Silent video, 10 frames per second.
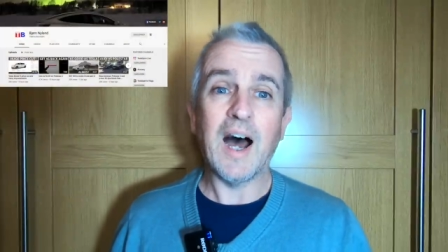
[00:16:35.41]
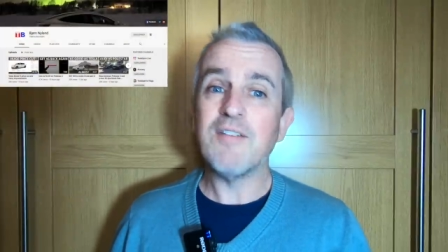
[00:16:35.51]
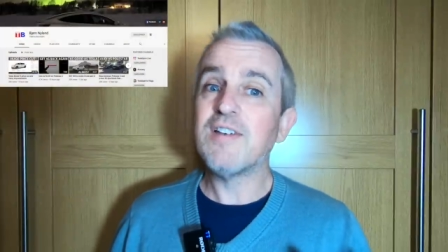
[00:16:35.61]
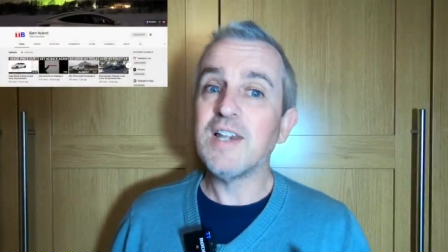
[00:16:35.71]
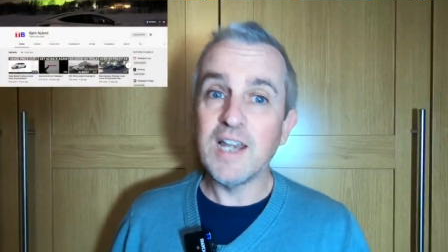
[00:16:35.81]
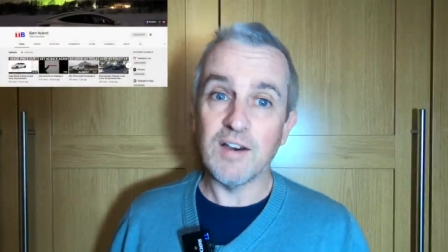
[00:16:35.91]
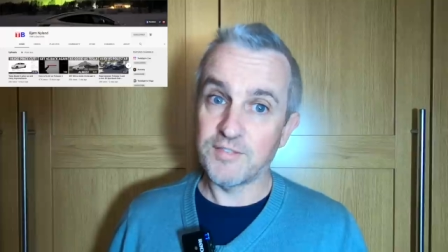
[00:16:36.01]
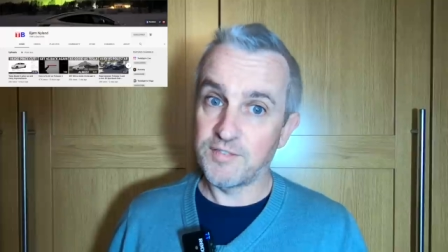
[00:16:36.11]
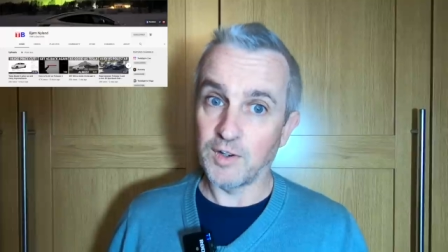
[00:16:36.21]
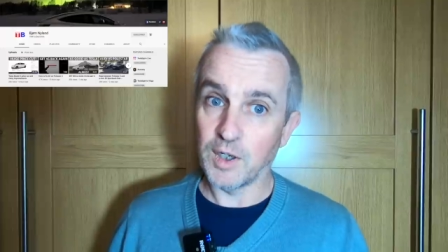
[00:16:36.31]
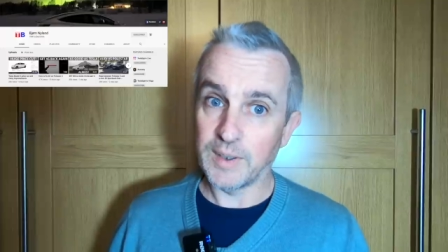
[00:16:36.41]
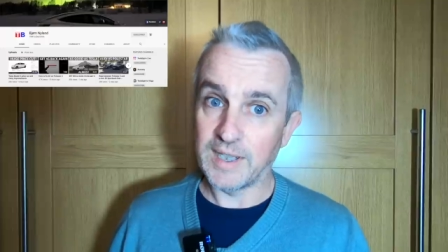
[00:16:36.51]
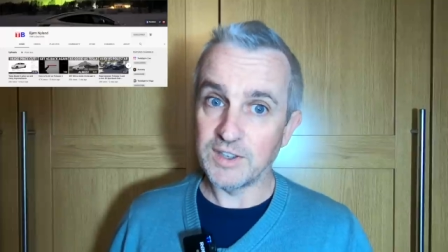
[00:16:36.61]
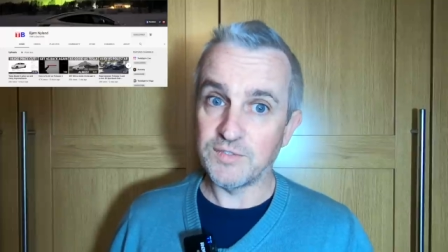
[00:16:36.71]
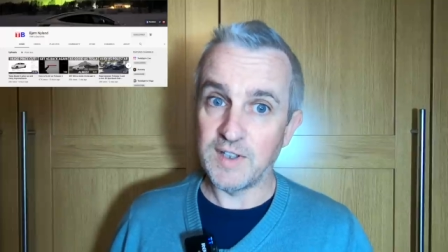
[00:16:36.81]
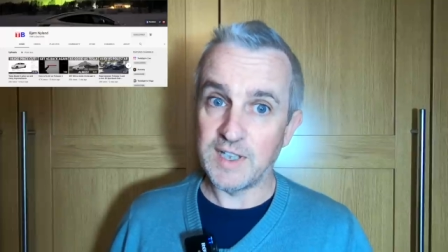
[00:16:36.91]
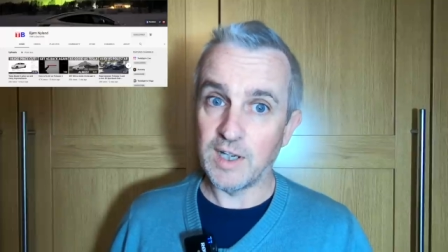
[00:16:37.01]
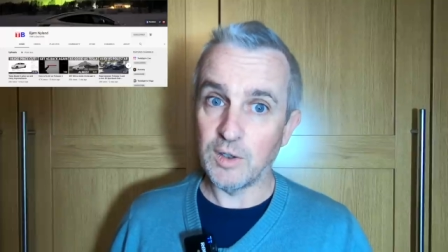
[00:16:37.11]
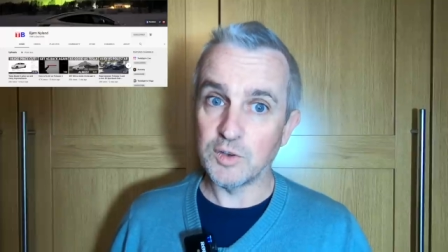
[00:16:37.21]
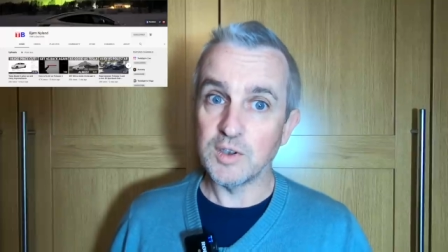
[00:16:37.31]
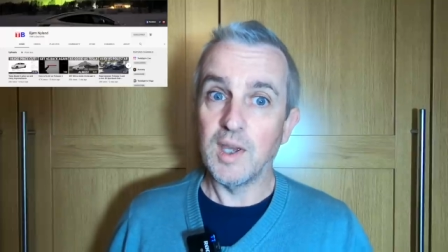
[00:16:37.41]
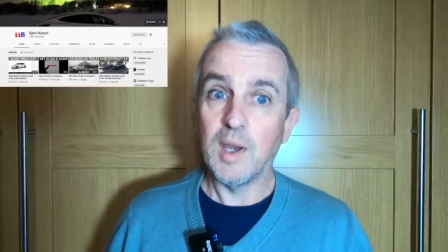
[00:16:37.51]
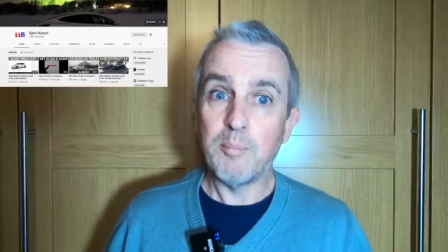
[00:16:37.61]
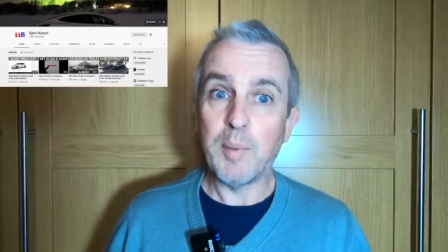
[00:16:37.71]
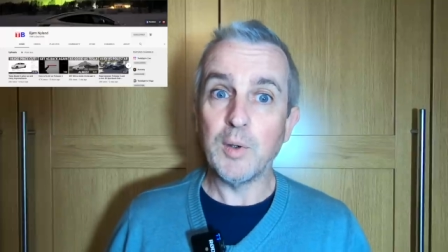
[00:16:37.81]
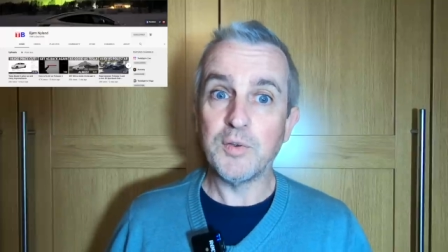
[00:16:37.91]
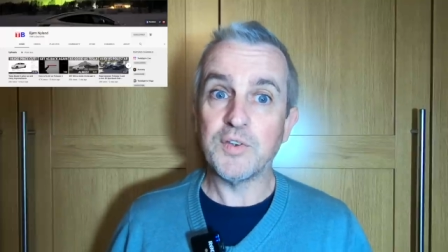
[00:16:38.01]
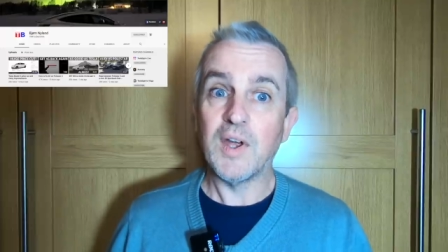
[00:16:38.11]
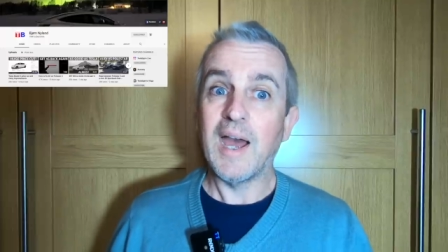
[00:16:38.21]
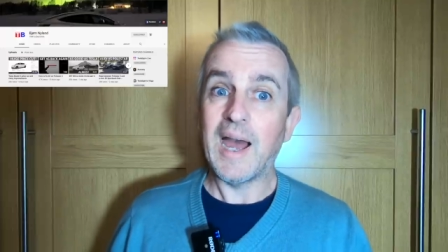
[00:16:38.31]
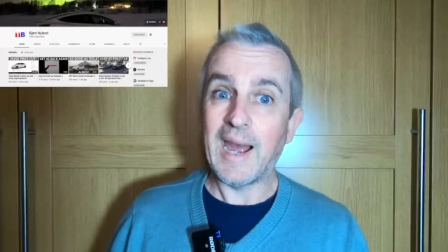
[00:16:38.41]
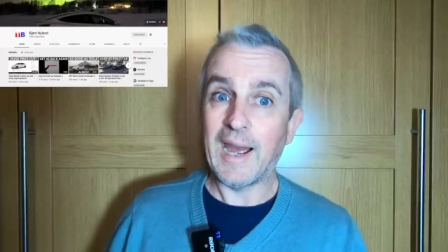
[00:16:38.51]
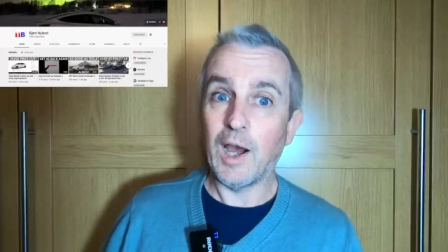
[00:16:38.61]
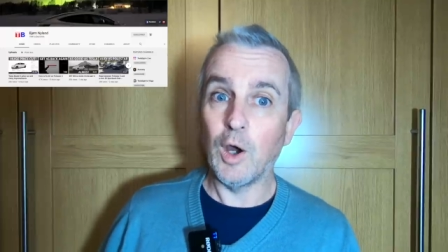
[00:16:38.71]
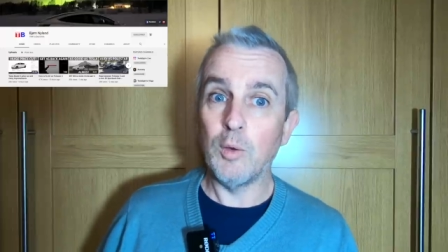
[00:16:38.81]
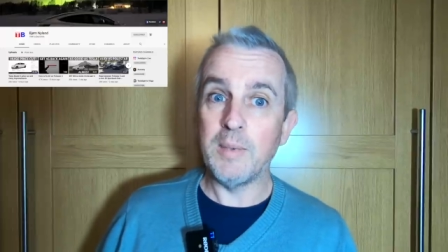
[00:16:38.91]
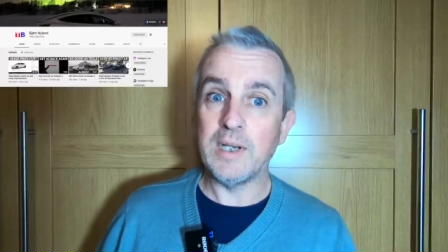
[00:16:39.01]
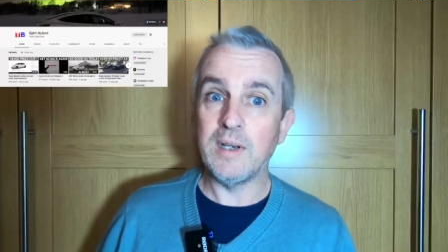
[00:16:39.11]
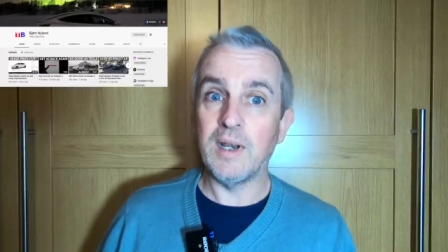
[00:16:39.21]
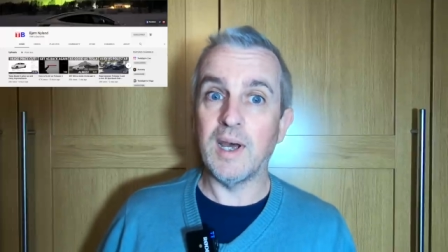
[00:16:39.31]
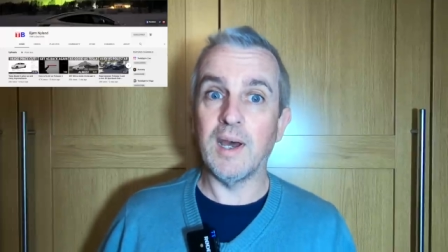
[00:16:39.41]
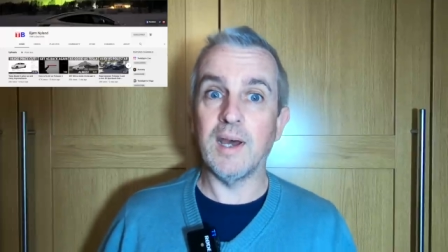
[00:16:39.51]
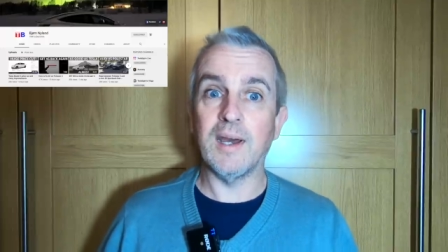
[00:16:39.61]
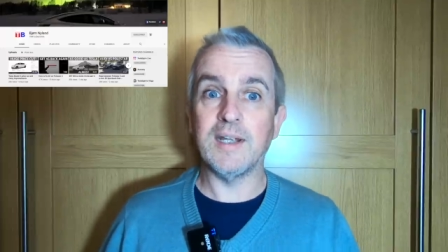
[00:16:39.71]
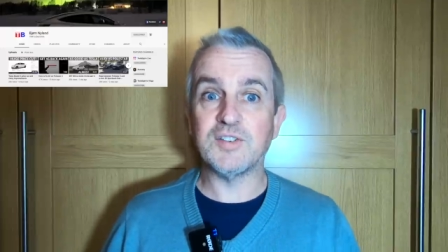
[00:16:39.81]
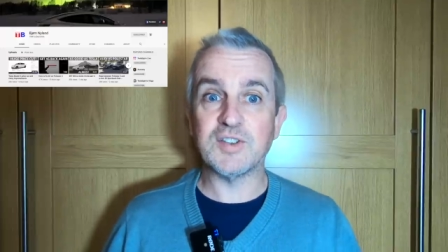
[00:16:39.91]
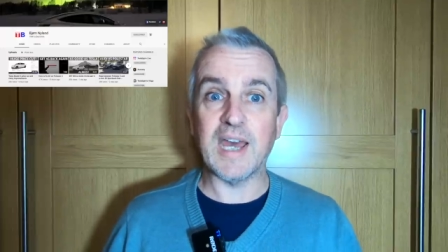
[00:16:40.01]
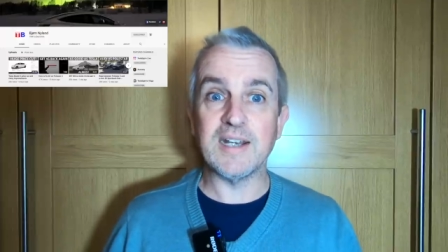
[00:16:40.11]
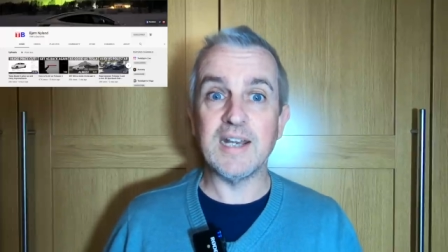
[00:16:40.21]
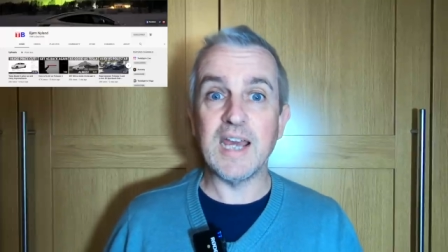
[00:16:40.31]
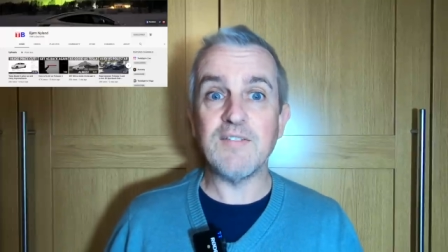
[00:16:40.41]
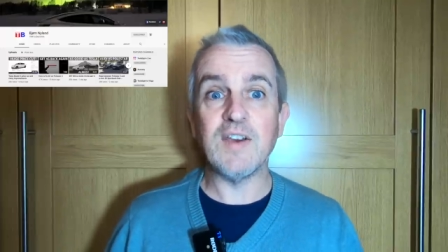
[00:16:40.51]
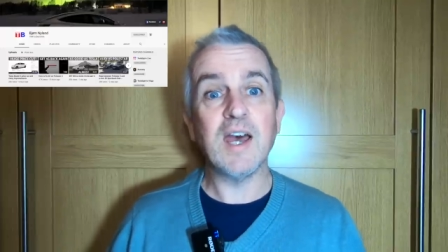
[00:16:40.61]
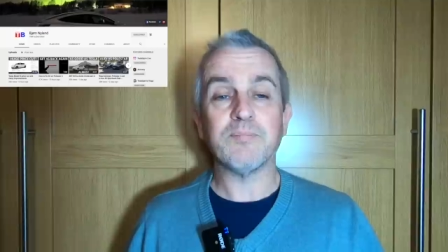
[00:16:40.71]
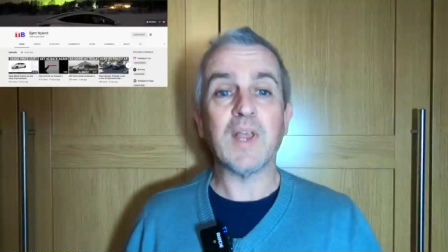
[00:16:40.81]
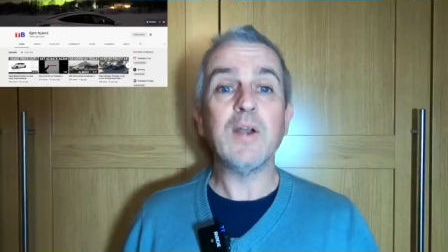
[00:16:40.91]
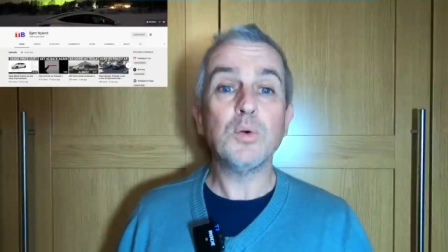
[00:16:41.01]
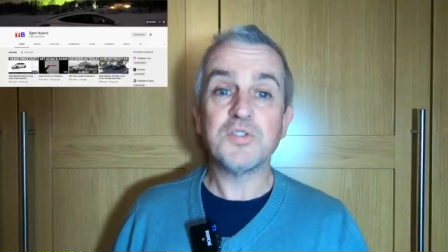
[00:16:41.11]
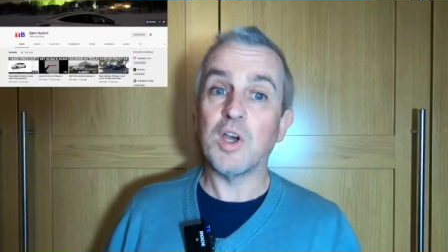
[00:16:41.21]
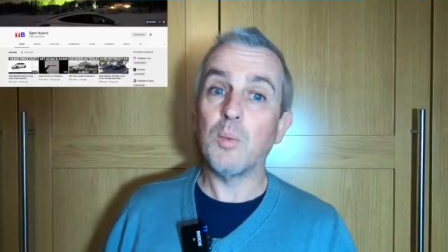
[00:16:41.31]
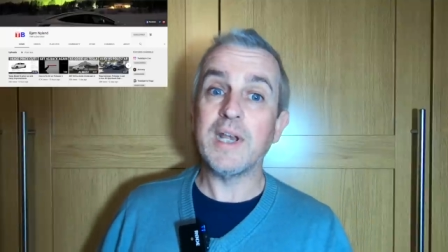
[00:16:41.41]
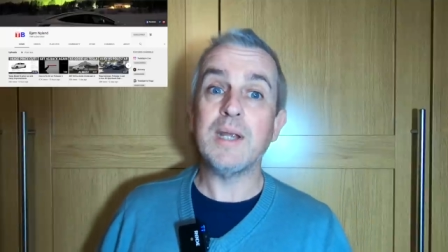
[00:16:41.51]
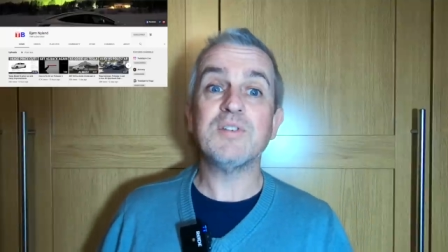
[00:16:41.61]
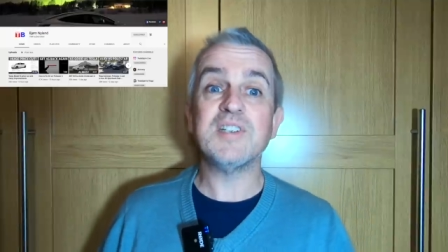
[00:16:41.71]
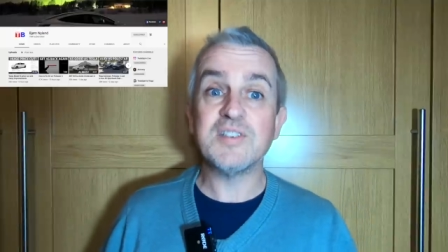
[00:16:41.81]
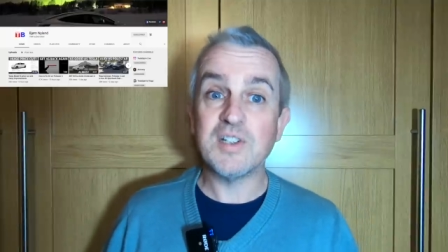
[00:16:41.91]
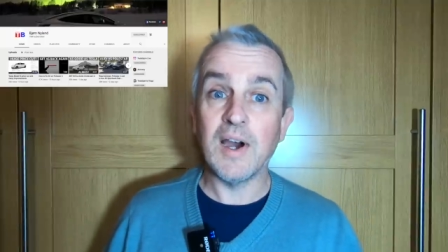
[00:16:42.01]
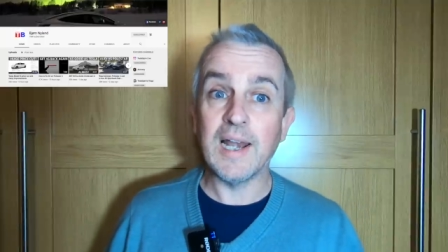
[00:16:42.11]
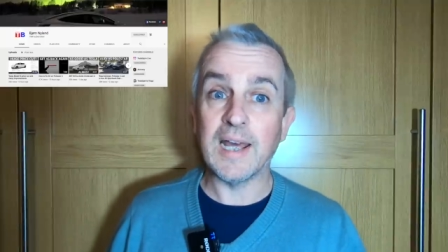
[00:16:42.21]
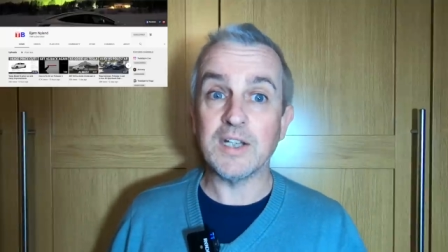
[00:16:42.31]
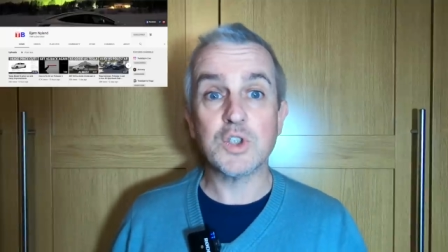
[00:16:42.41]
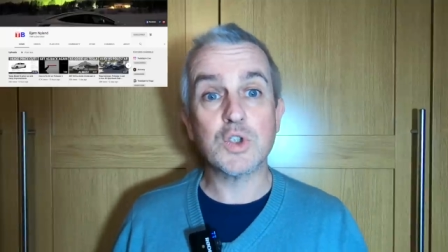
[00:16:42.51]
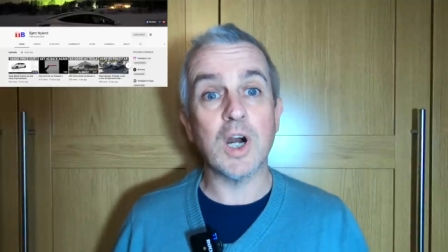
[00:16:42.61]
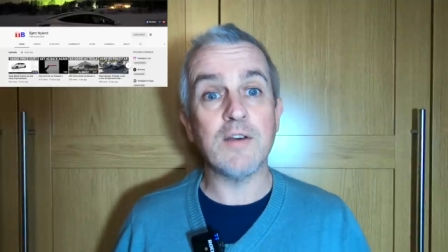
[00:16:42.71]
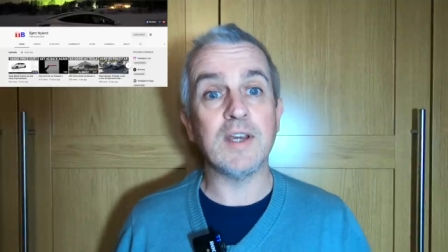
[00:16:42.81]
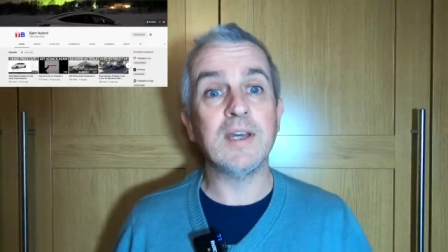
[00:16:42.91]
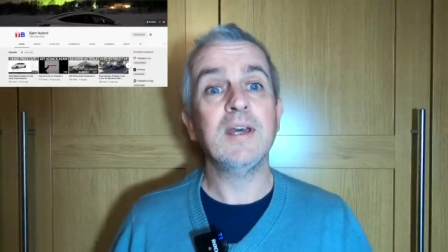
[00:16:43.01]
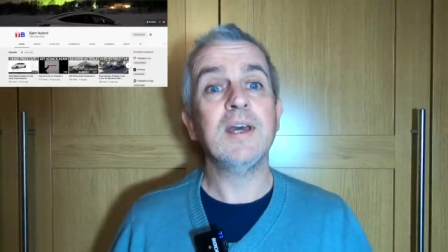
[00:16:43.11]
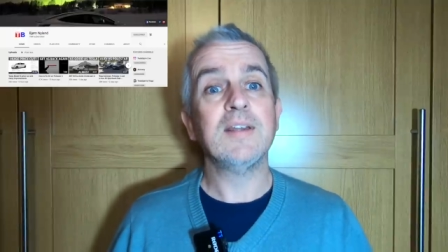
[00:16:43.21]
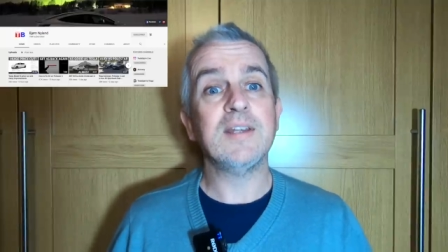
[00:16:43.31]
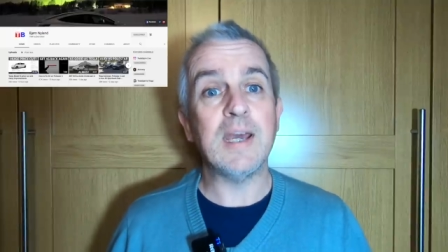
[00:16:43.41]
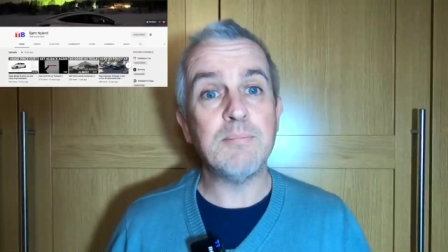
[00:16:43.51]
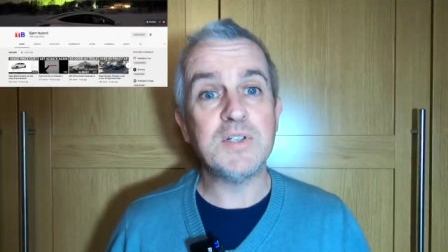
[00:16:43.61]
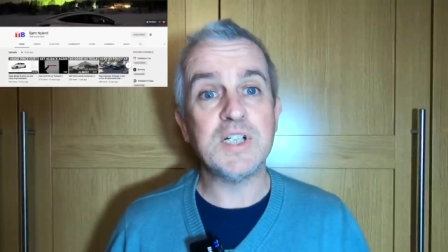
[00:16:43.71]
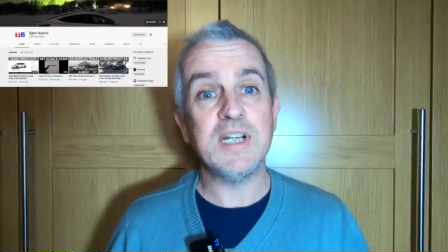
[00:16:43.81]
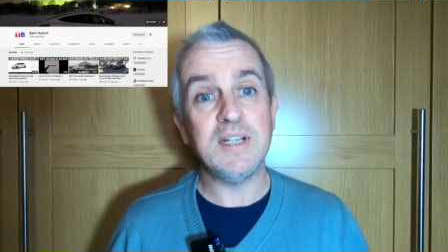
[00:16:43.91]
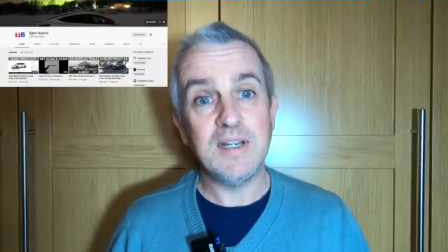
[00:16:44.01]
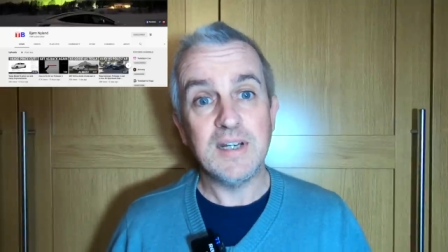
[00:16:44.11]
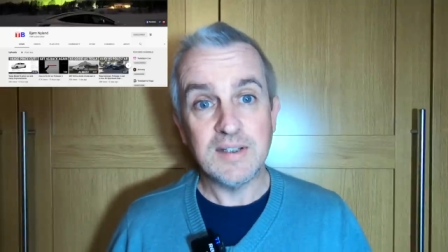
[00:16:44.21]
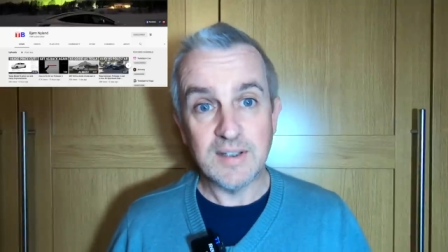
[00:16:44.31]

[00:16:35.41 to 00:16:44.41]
I've loved following his videos, both at home in, uh, in Scandinavia and also when he was in Thailand driving the MG